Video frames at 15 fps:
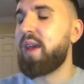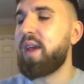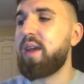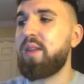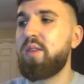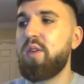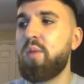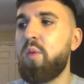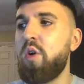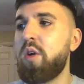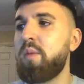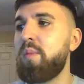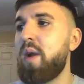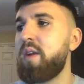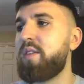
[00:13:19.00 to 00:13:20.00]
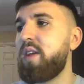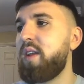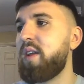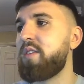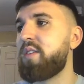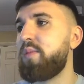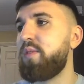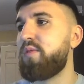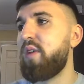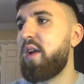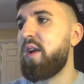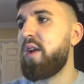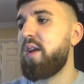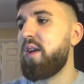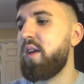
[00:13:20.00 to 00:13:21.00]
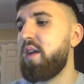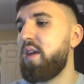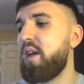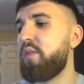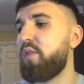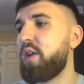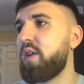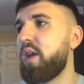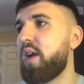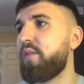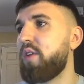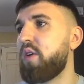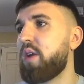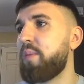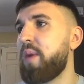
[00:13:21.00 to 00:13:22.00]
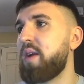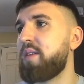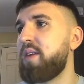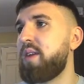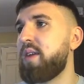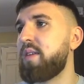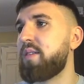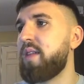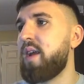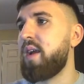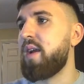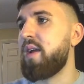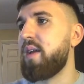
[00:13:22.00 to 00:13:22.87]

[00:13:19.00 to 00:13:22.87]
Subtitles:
No more than Martinez, to be fair. If we have a look at Martinez there,